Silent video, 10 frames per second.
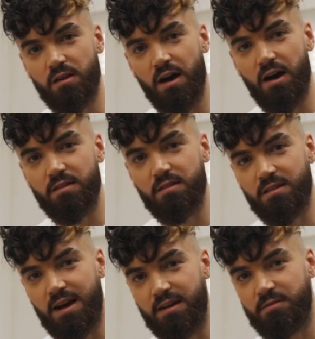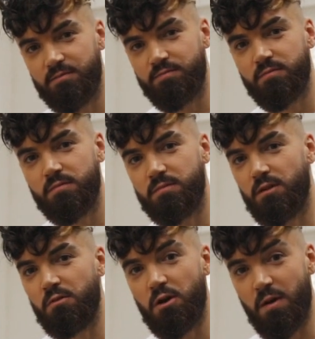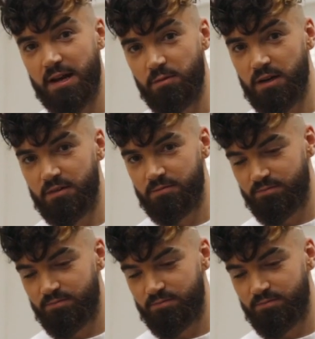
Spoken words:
tarte tatin. Don't go anywhere.